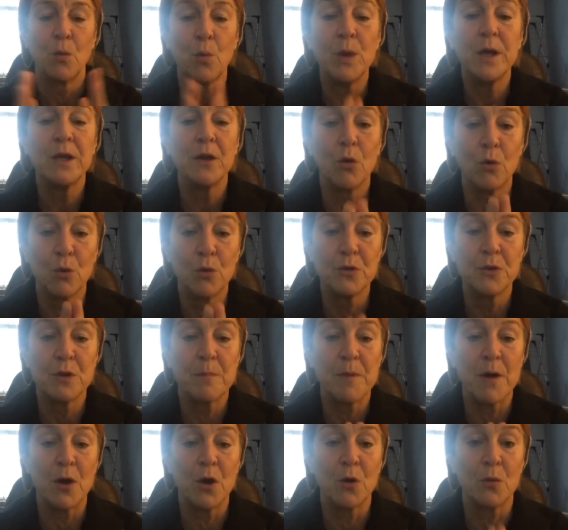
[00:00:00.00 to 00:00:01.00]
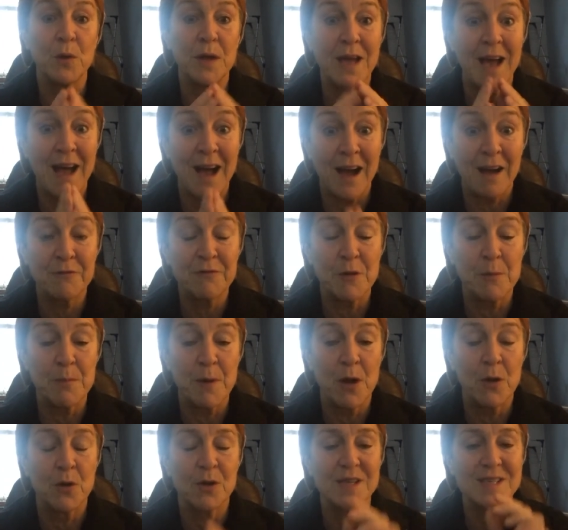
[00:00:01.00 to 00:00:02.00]
We own the power, we have the
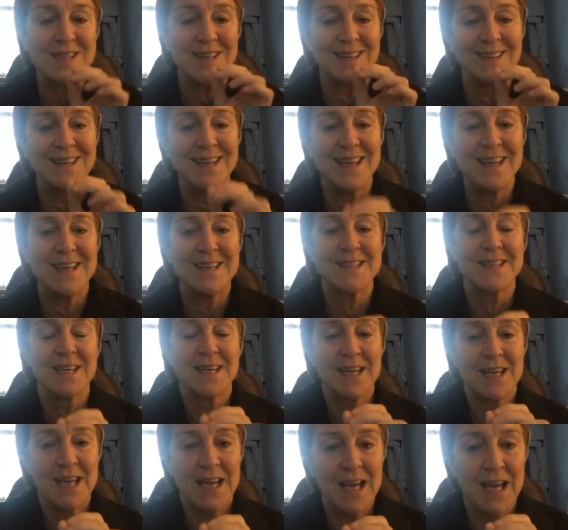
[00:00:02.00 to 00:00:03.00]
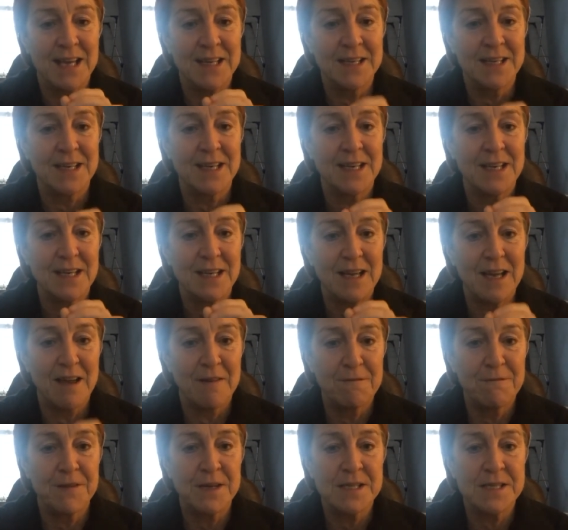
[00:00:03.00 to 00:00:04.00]
power, it's innate in
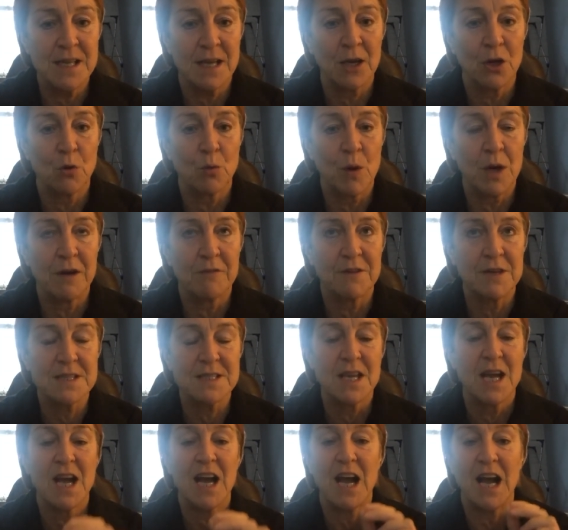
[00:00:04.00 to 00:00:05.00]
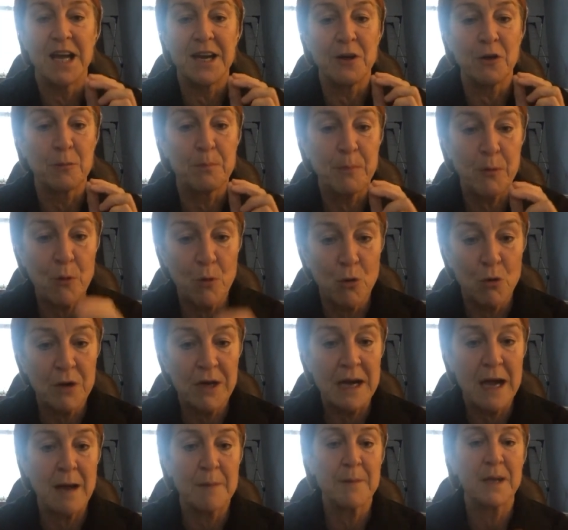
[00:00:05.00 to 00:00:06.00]
every single one of us, and our
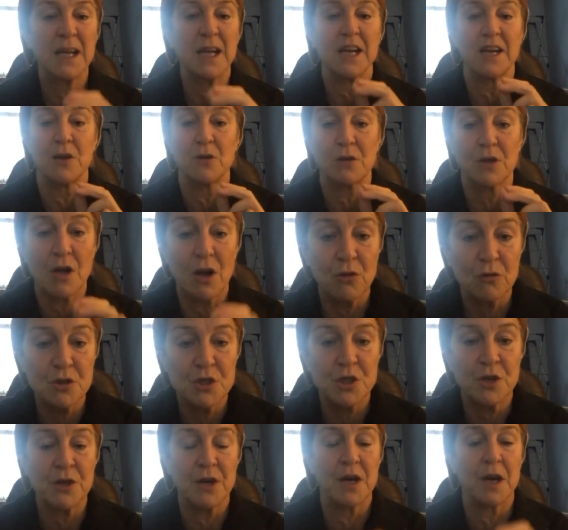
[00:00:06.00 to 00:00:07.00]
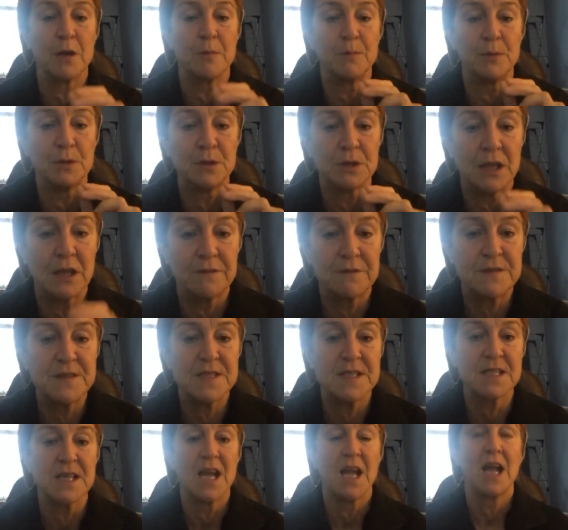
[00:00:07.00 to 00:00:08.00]
programming, and our culture, and our
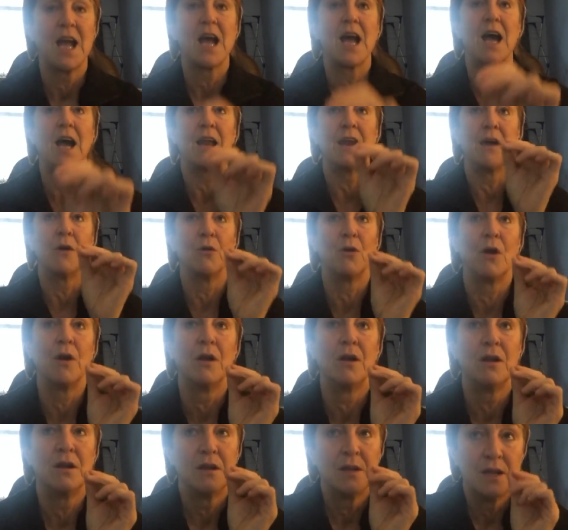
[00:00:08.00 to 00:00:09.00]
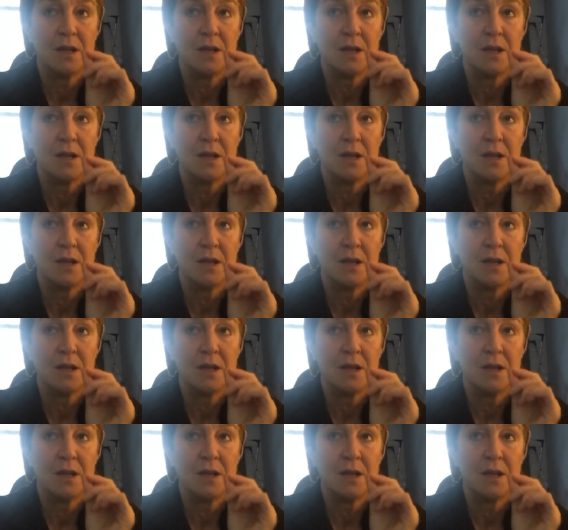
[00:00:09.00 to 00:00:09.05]
beliefs, and our